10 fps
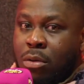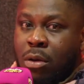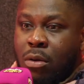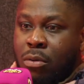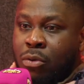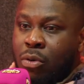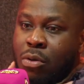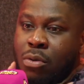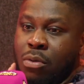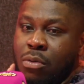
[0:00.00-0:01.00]
you know,
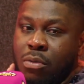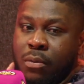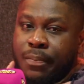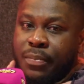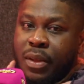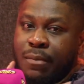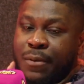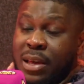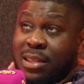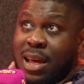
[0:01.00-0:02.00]
do
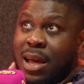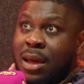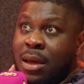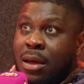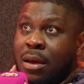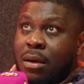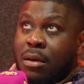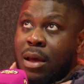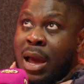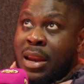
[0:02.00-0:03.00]
things that
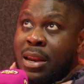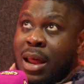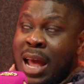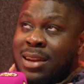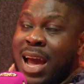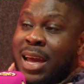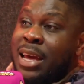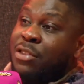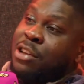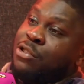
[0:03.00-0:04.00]
at that
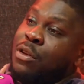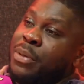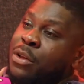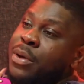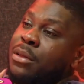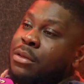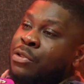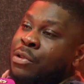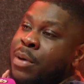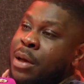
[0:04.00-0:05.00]
age I shouldn't be doing.
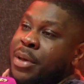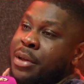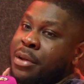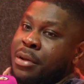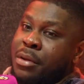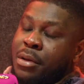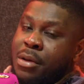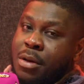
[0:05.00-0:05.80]
Do you know what I mean?